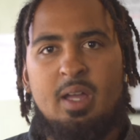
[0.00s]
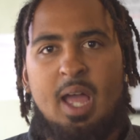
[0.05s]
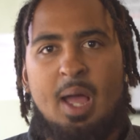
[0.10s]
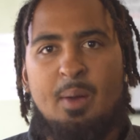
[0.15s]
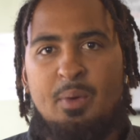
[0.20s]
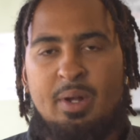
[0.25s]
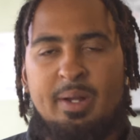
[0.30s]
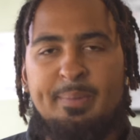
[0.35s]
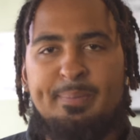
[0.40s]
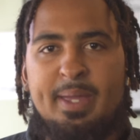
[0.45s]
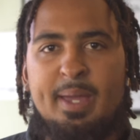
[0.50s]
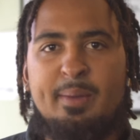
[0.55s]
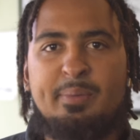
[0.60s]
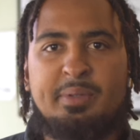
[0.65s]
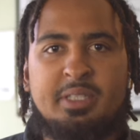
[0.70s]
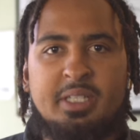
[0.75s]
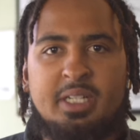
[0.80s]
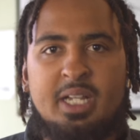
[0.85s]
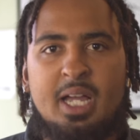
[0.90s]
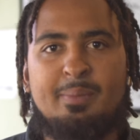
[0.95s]
I want to be able
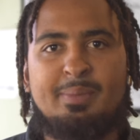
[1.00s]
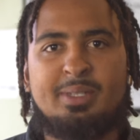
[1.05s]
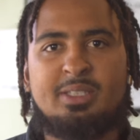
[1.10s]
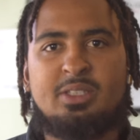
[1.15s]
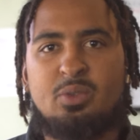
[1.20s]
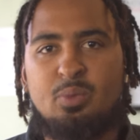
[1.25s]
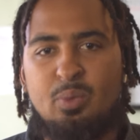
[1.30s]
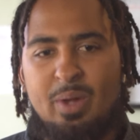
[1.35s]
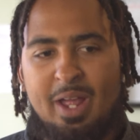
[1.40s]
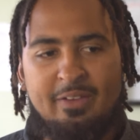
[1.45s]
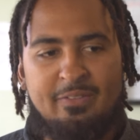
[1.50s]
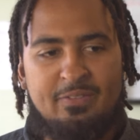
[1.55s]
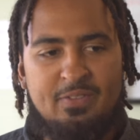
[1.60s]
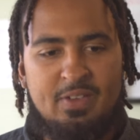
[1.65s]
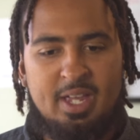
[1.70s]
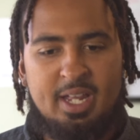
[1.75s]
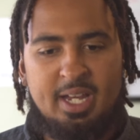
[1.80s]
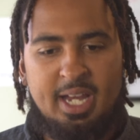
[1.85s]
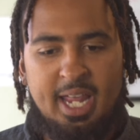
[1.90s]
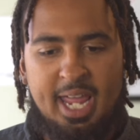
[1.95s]
to come into
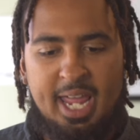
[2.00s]
Redfin